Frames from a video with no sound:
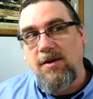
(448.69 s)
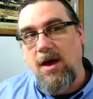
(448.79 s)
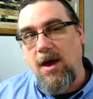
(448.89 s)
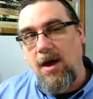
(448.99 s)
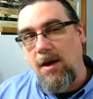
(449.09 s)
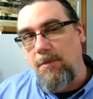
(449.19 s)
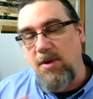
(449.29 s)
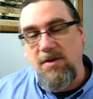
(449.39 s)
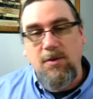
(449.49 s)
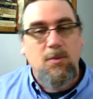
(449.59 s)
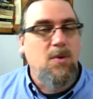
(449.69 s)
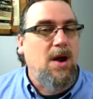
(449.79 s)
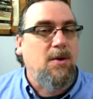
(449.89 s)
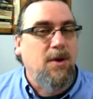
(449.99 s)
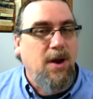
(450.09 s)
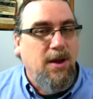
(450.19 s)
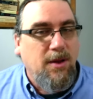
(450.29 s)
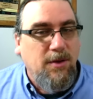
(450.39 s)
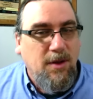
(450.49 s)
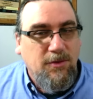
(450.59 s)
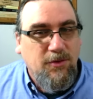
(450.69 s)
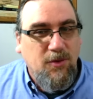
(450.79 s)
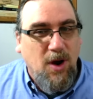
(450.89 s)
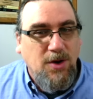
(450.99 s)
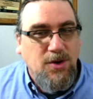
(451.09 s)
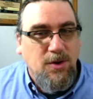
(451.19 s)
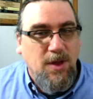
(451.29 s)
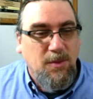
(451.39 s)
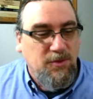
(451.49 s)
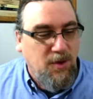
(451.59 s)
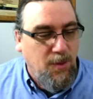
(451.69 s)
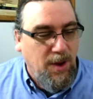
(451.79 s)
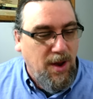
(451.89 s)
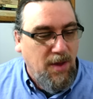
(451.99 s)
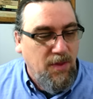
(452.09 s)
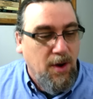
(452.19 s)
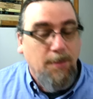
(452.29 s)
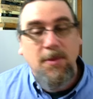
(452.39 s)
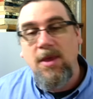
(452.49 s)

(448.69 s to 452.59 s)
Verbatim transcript: uh, a bit of the rhetoric and, and structure that was going on there.